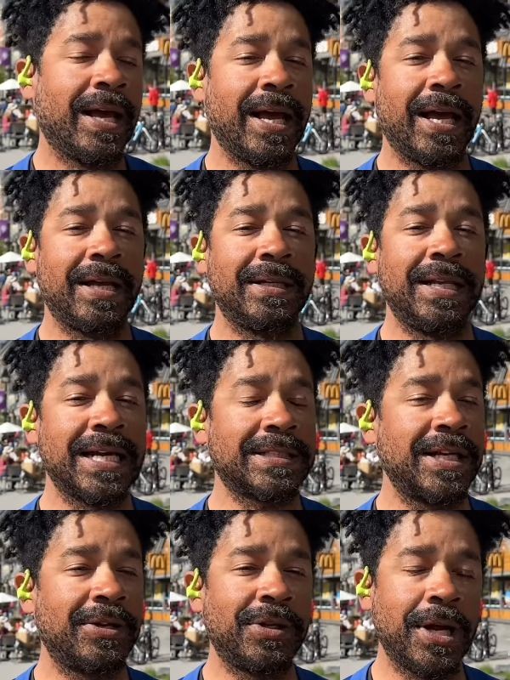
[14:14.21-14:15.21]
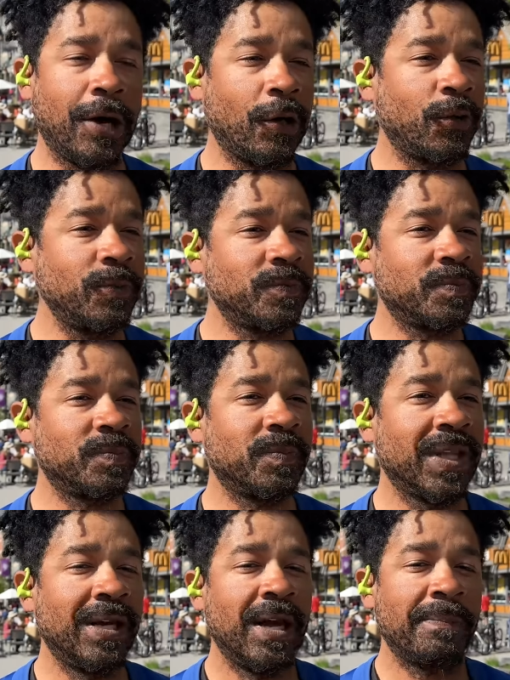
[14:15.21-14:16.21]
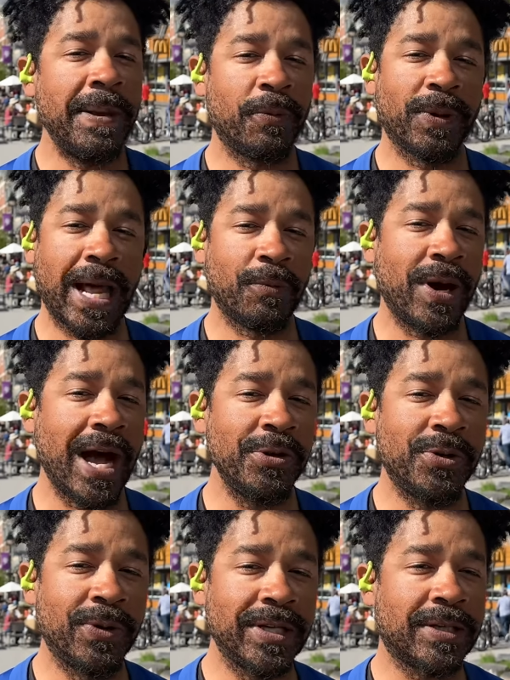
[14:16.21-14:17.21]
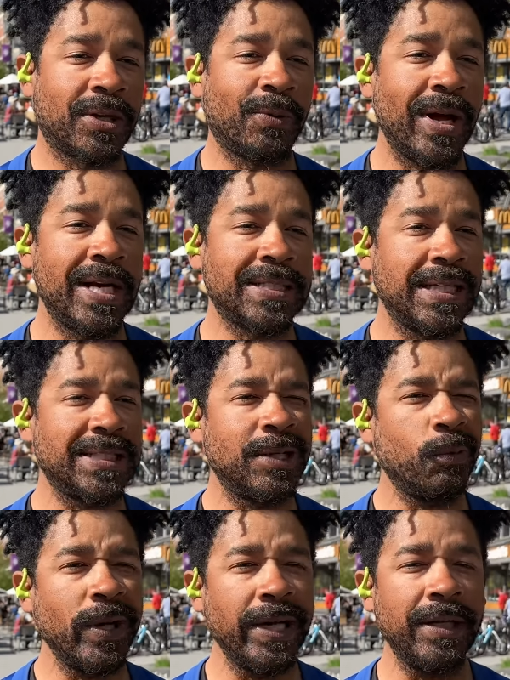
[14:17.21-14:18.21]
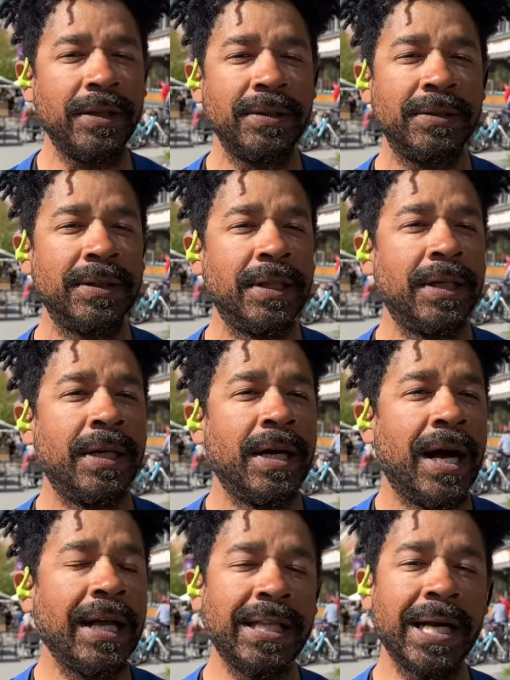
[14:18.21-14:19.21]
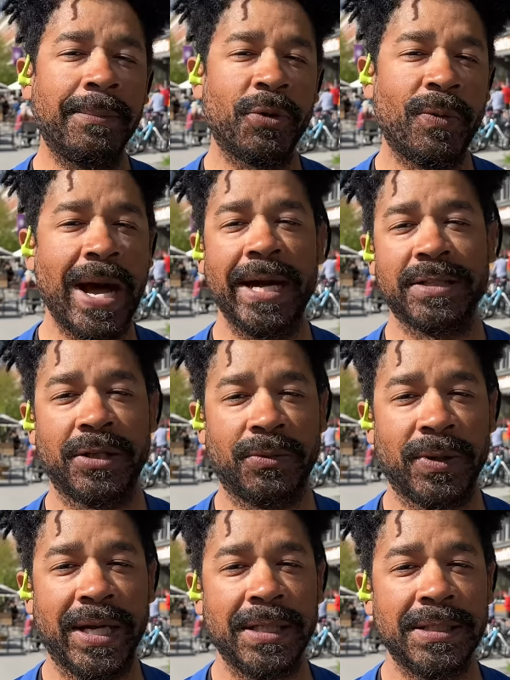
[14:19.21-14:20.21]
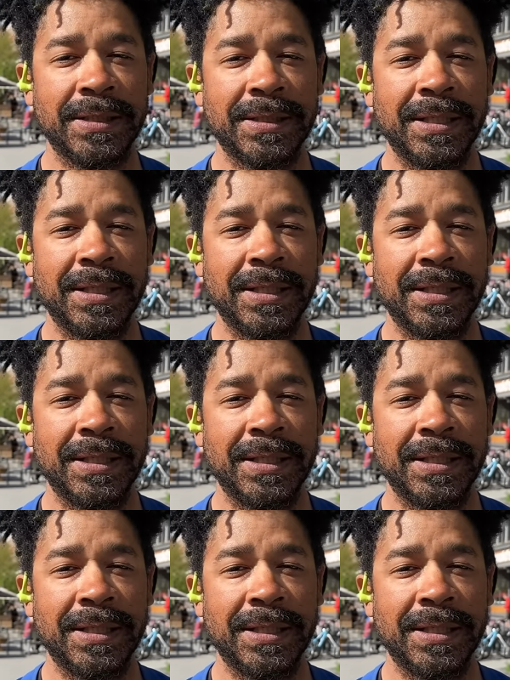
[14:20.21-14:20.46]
And next thing you know, people were like, well, how are you going to get to the race? I said, well, I think I'm going to ride to the race.